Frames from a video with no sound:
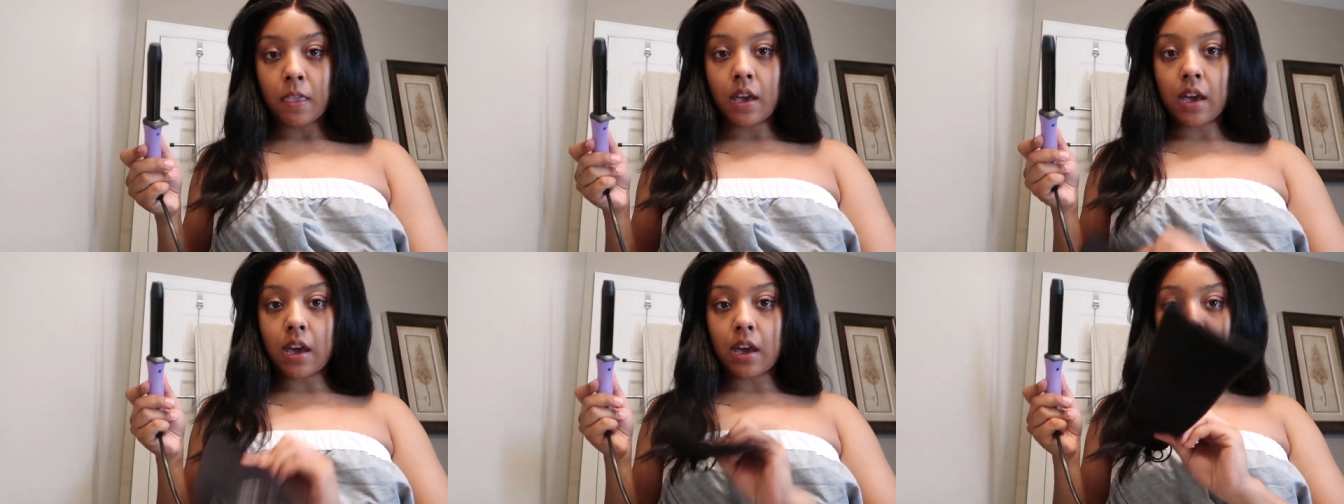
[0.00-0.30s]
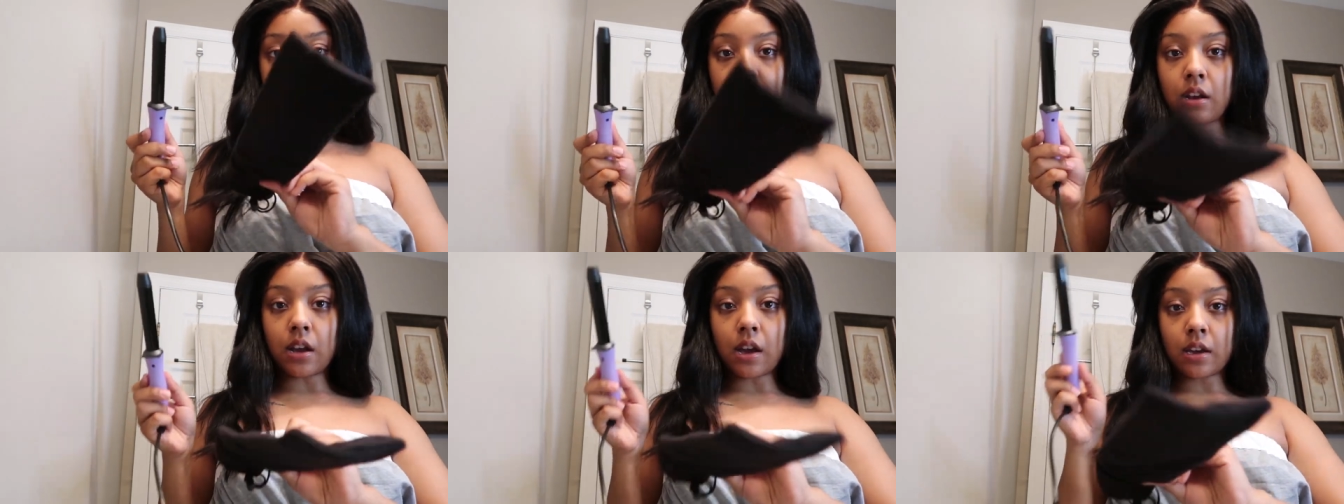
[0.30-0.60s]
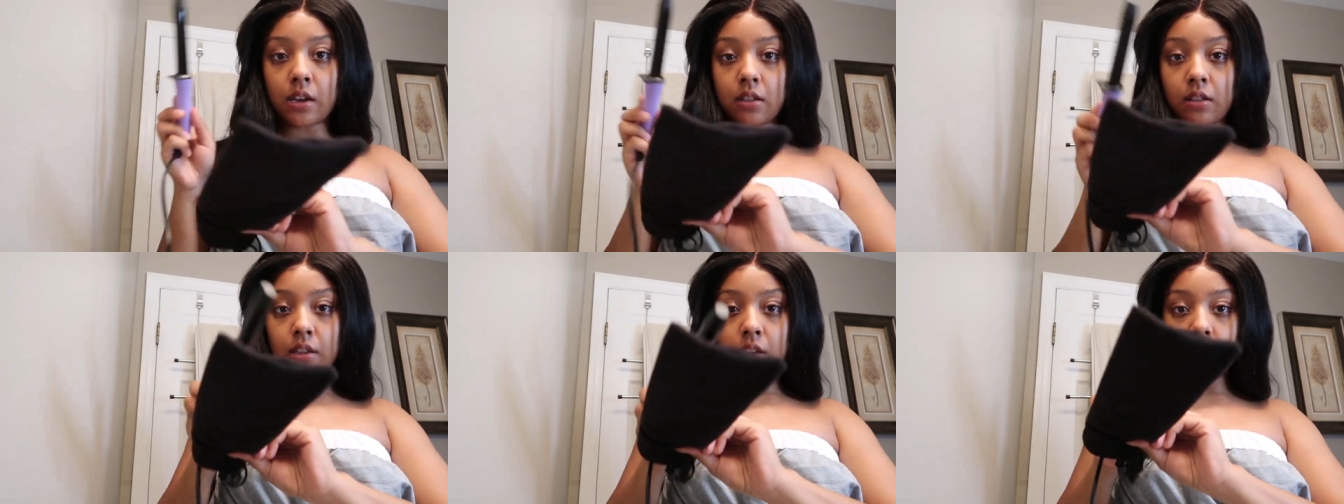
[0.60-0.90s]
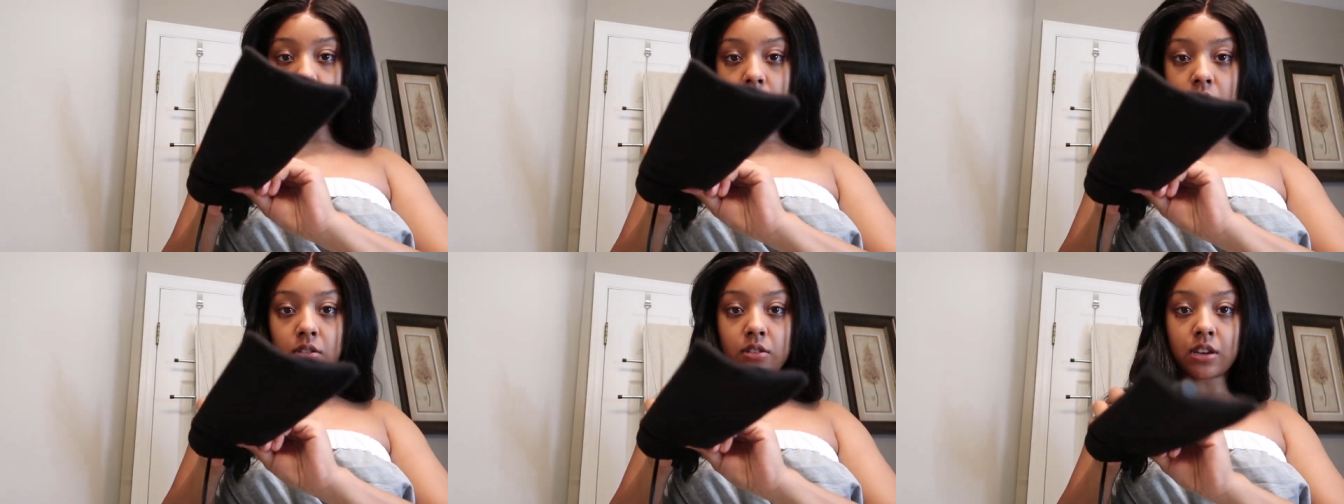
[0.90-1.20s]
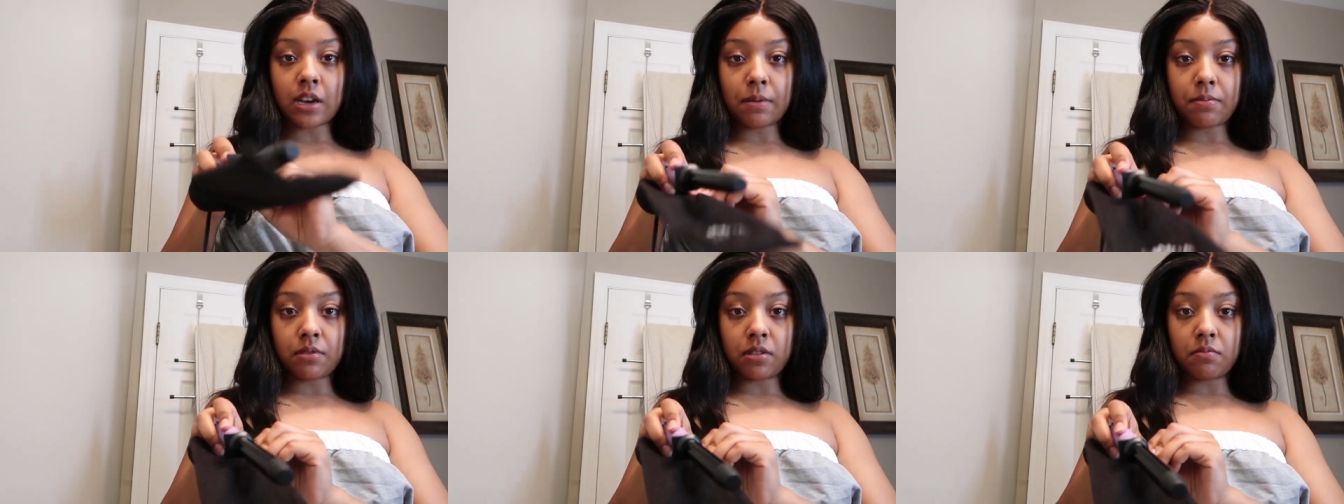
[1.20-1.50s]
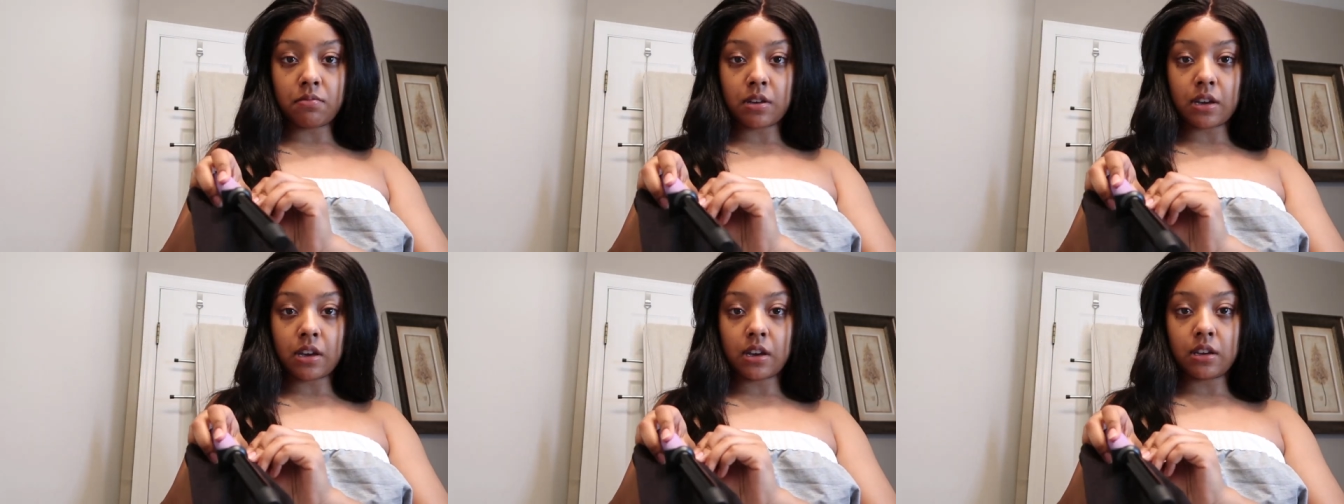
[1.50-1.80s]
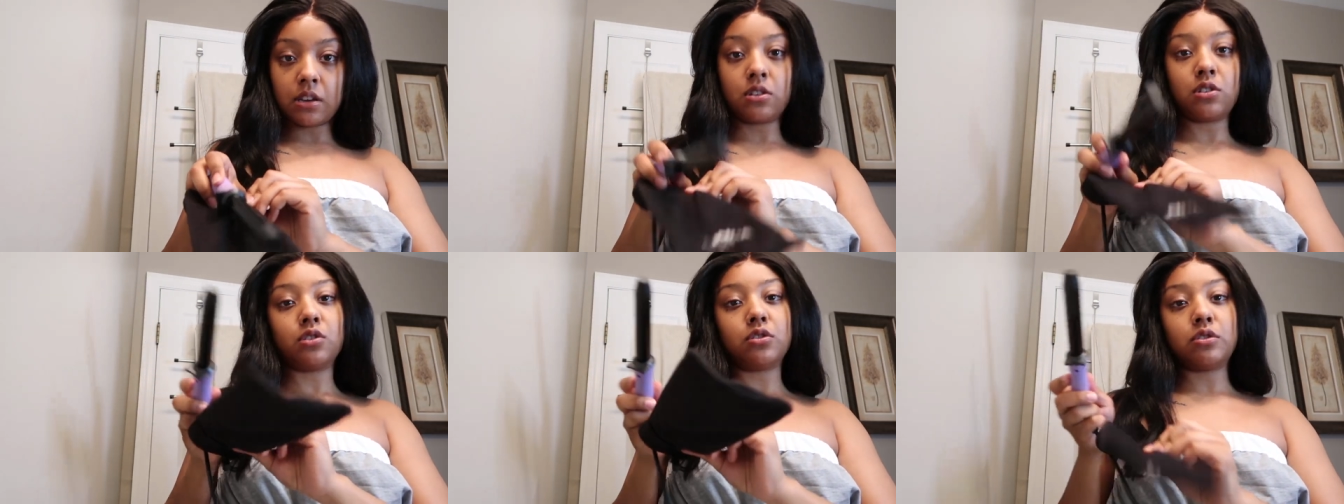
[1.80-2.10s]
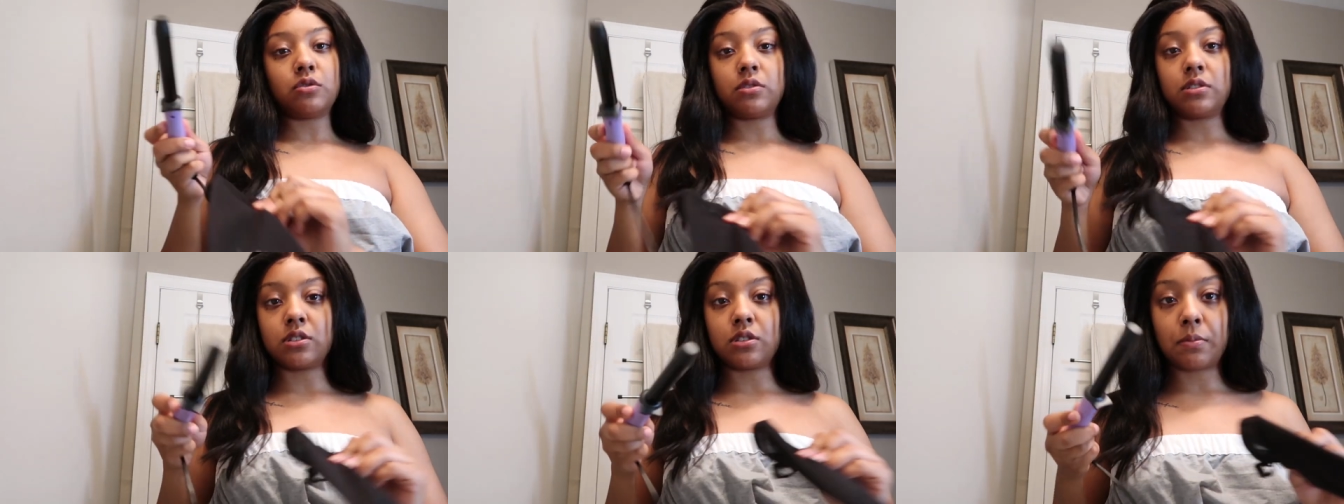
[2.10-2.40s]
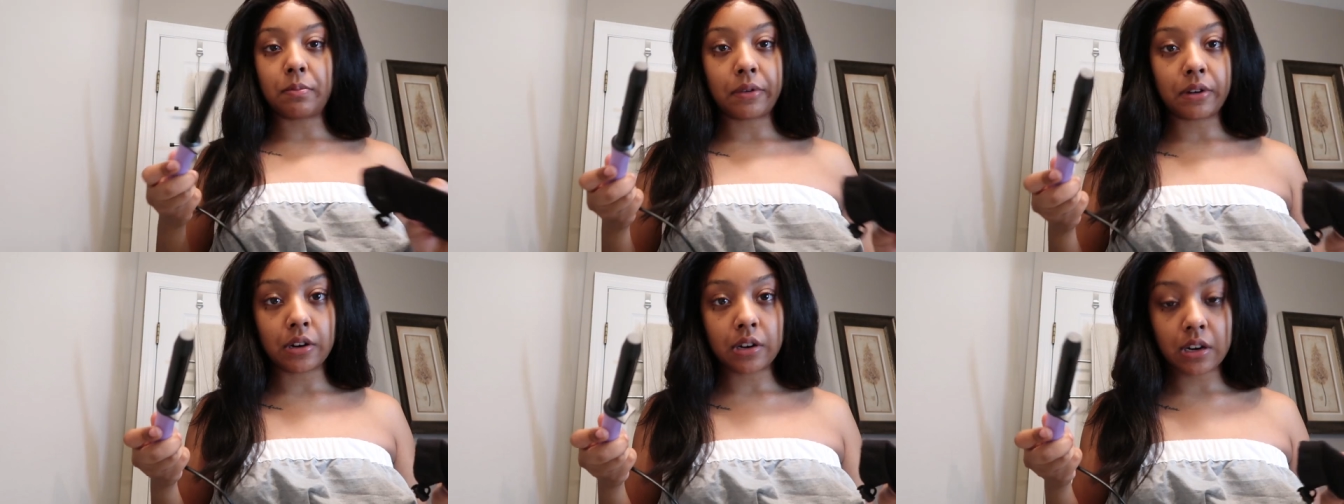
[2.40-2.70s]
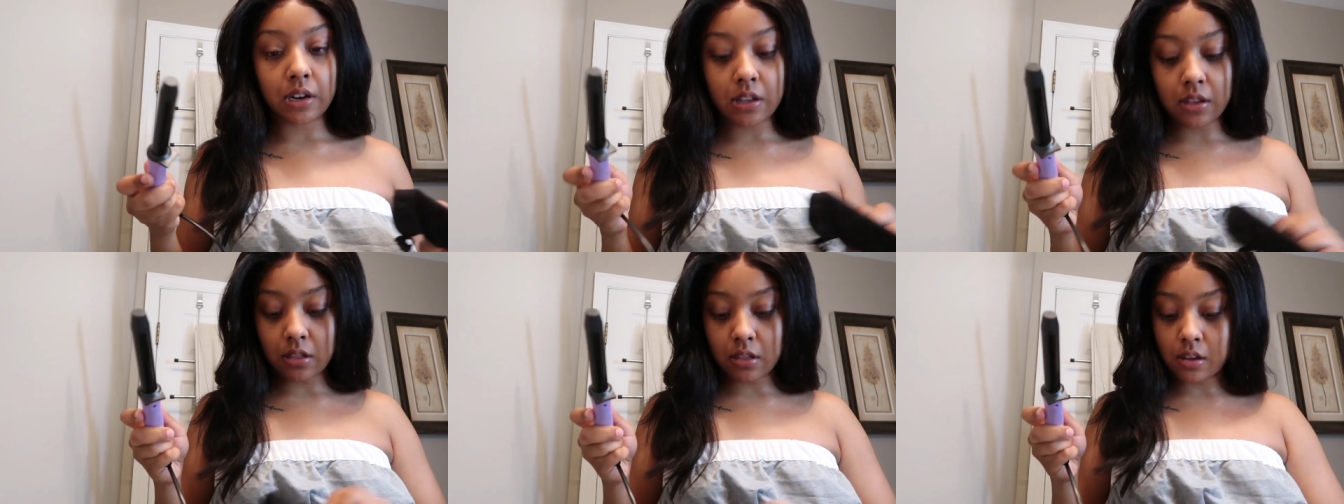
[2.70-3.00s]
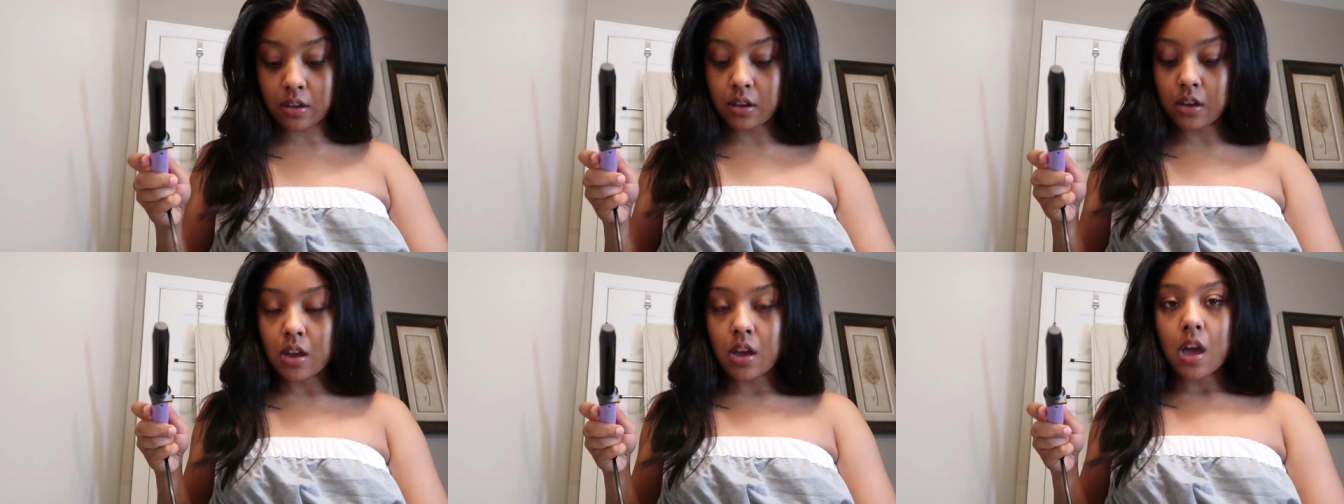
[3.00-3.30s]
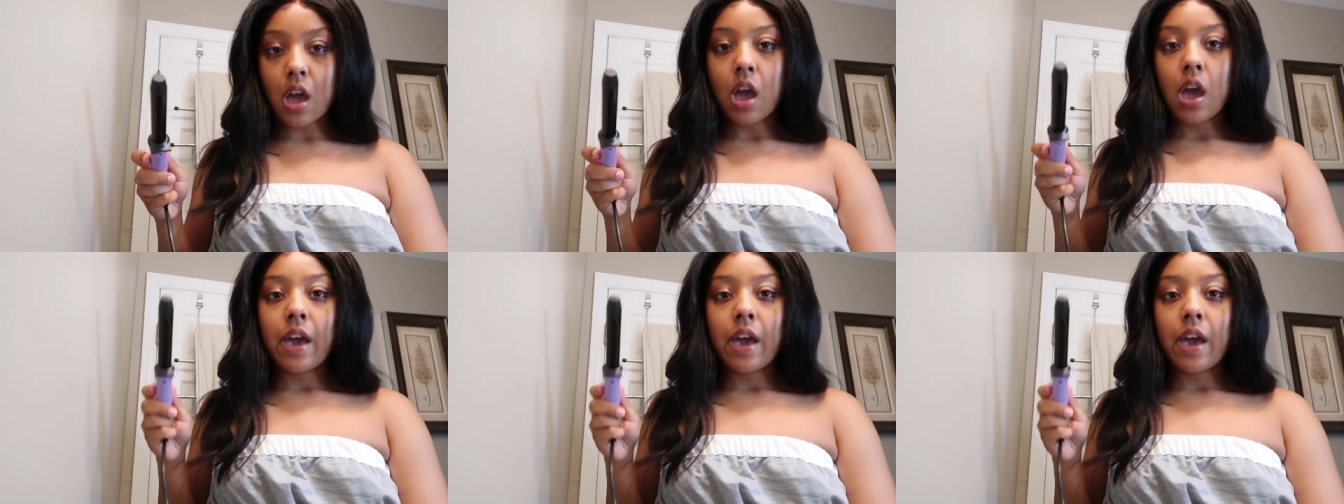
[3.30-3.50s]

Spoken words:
and I can lay it on top of the bag, you know, so it doesn't burn anything.